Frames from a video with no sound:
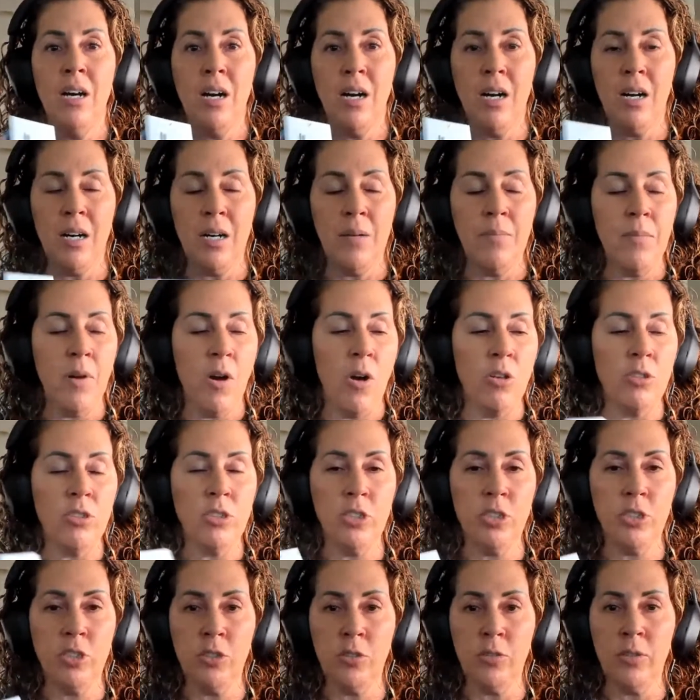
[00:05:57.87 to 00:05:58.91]
our
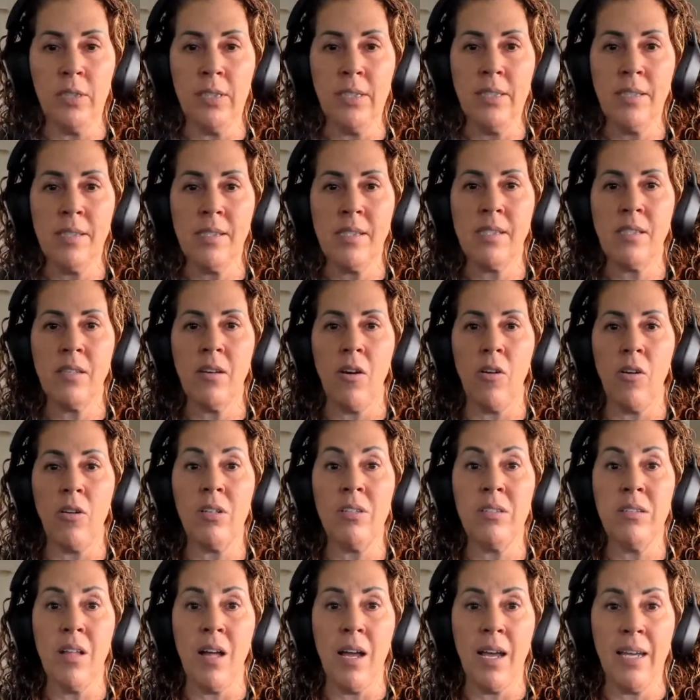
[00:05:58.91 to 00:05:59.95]
students, our
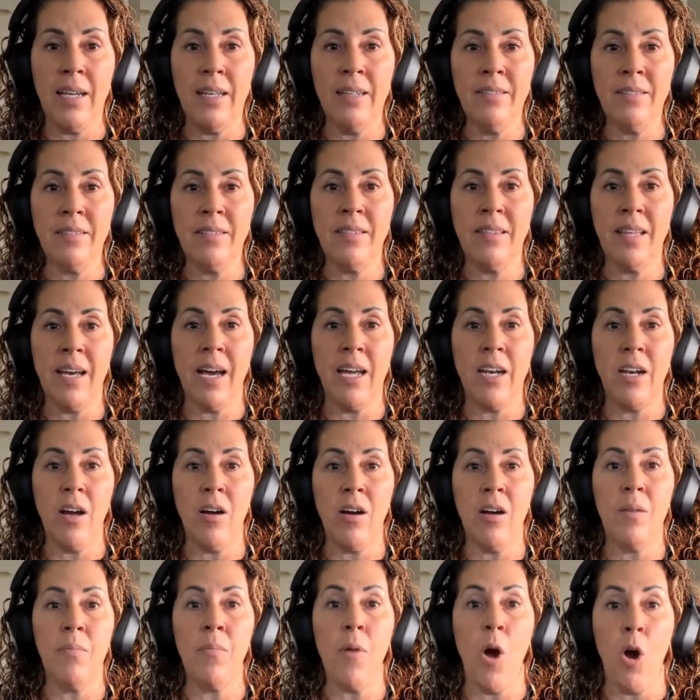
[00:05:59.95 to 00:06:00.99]
clients that
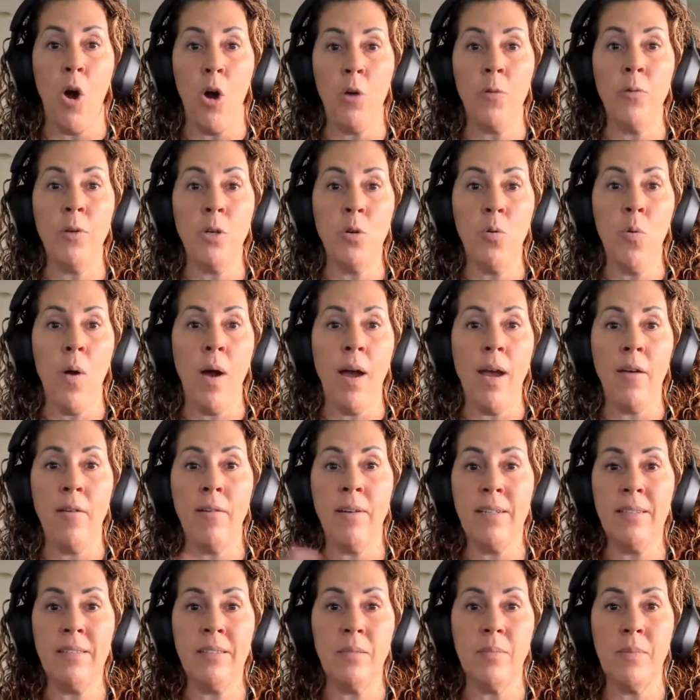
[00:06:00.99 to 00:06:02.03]
are
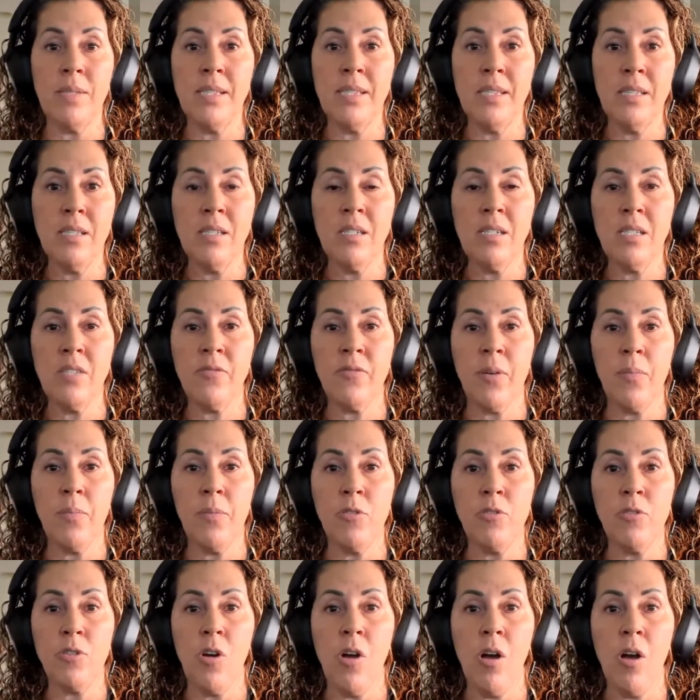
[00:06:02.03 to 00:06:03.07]
requiring some assistance from
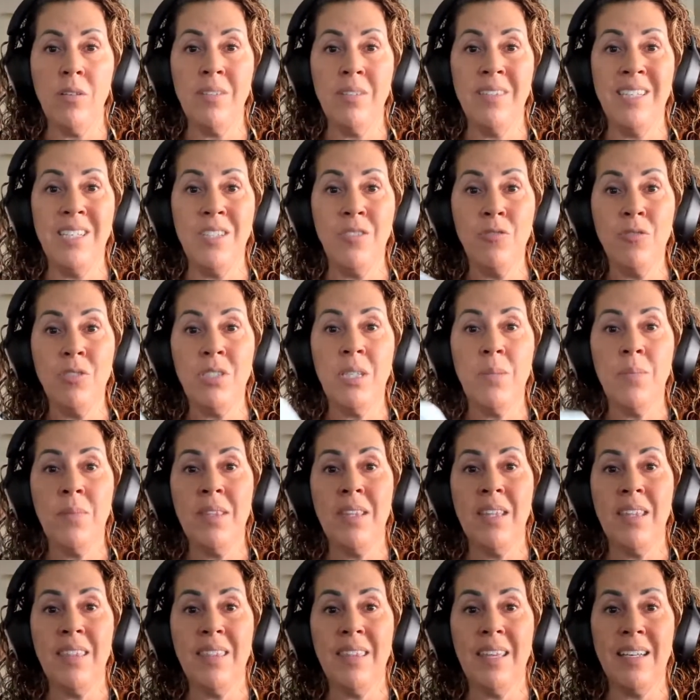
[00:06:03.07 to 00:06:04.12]
their dogs, these are some
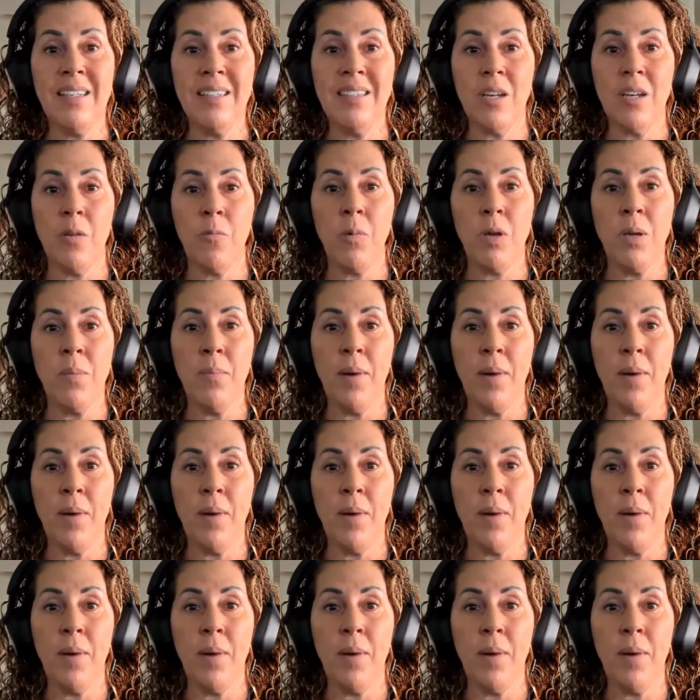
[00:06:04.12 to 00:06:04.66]
of the things that we